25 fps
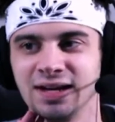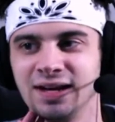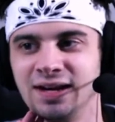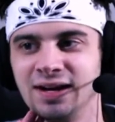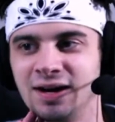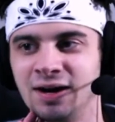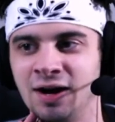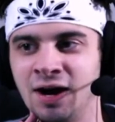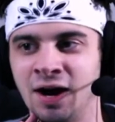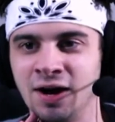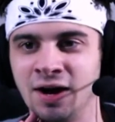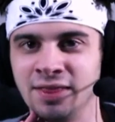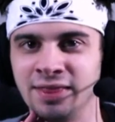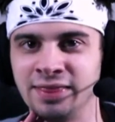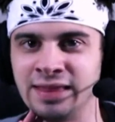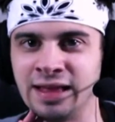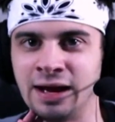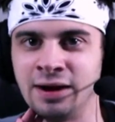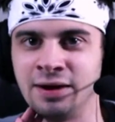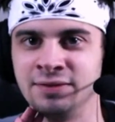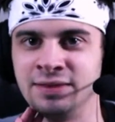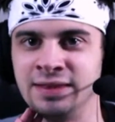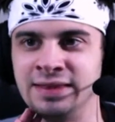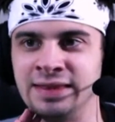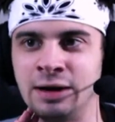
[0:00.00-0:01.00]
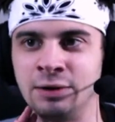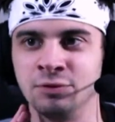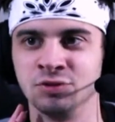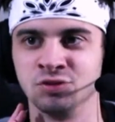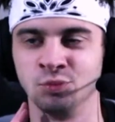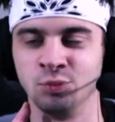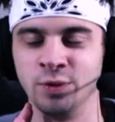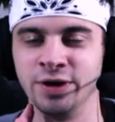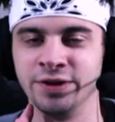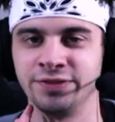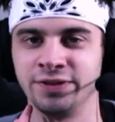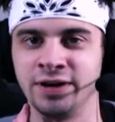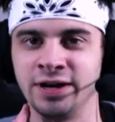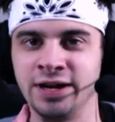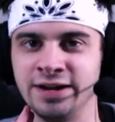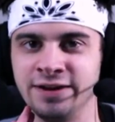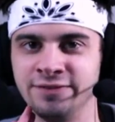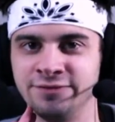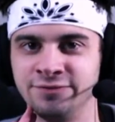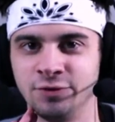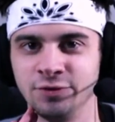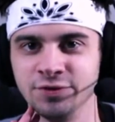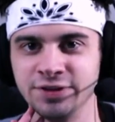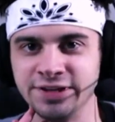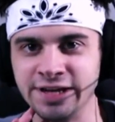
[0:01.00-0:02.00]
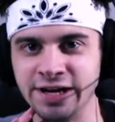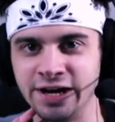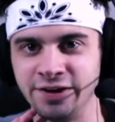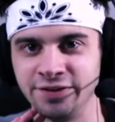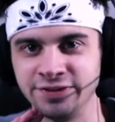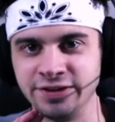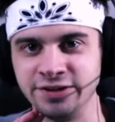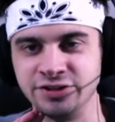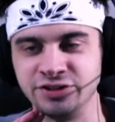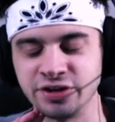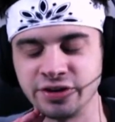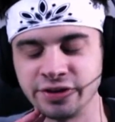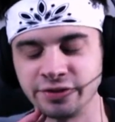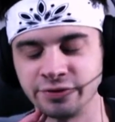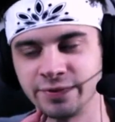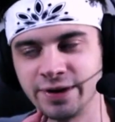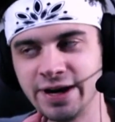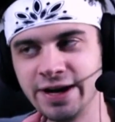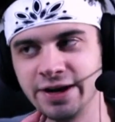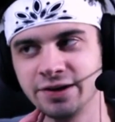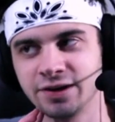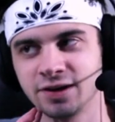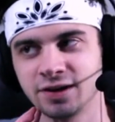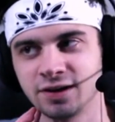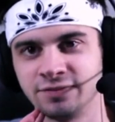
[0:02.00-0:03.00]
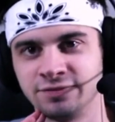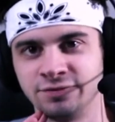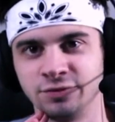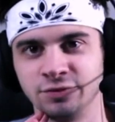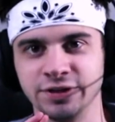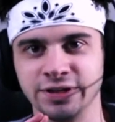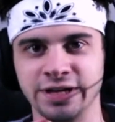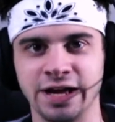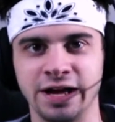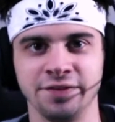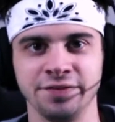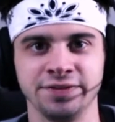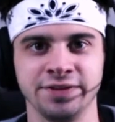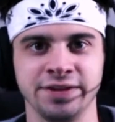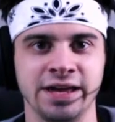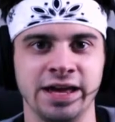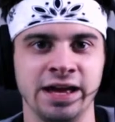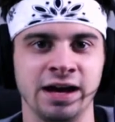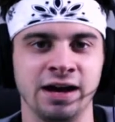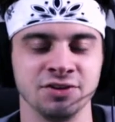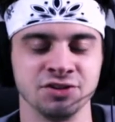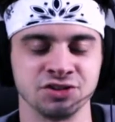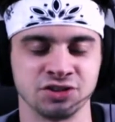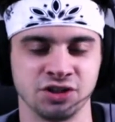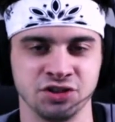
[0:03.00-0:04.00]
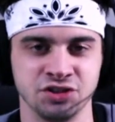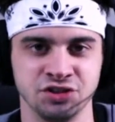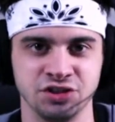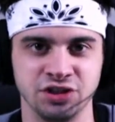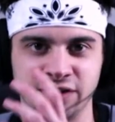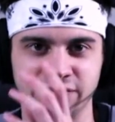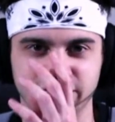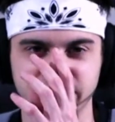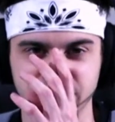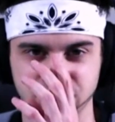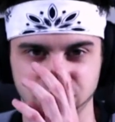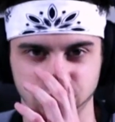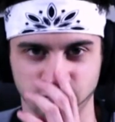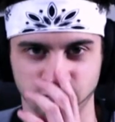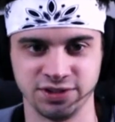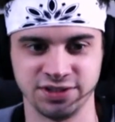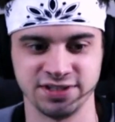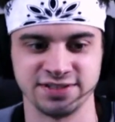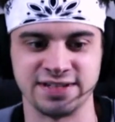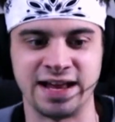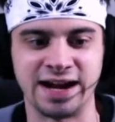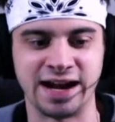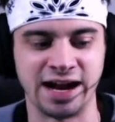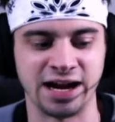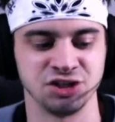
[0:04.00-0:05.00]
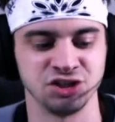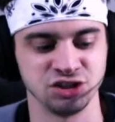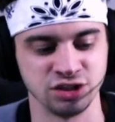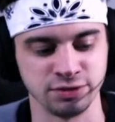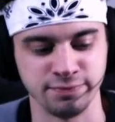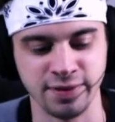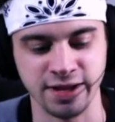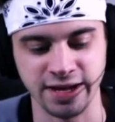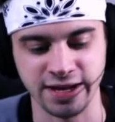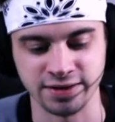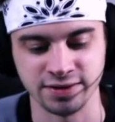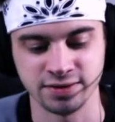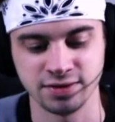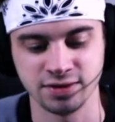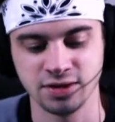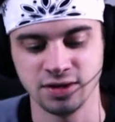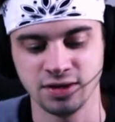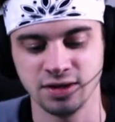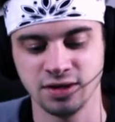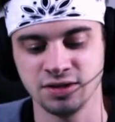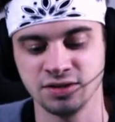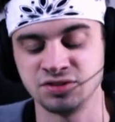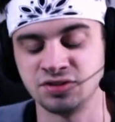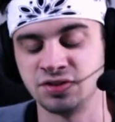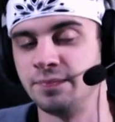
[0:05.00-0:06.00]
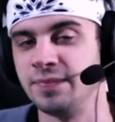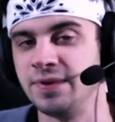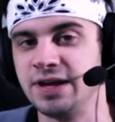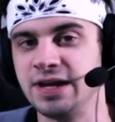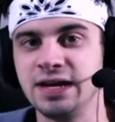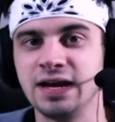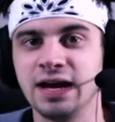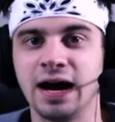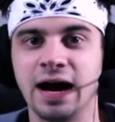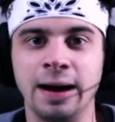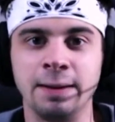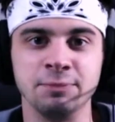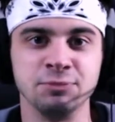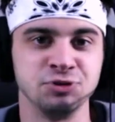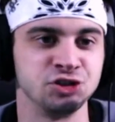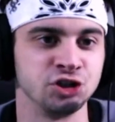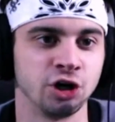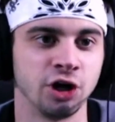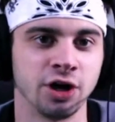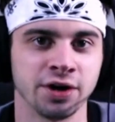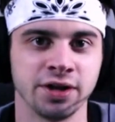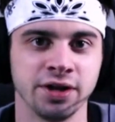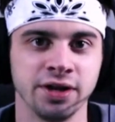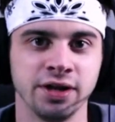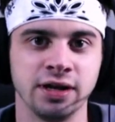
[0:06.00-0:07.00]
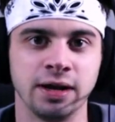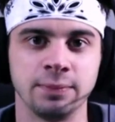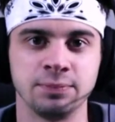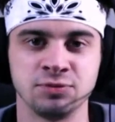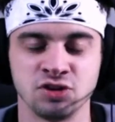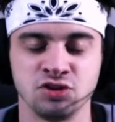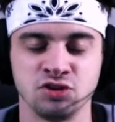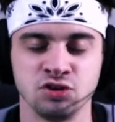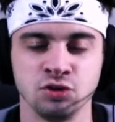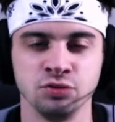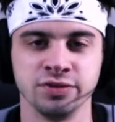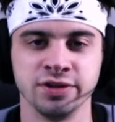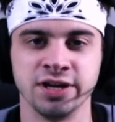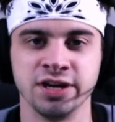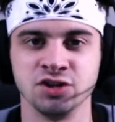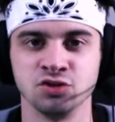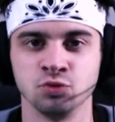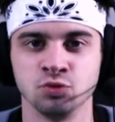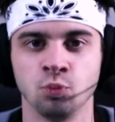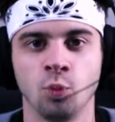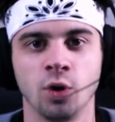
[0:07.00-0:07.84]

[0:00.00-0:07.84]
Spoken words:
And that was with a fully healthy Jalen Reagor and a fully healthy Alshon Jeffrey. So what does that actually mean? To me, I'm chalking it up to 2 things.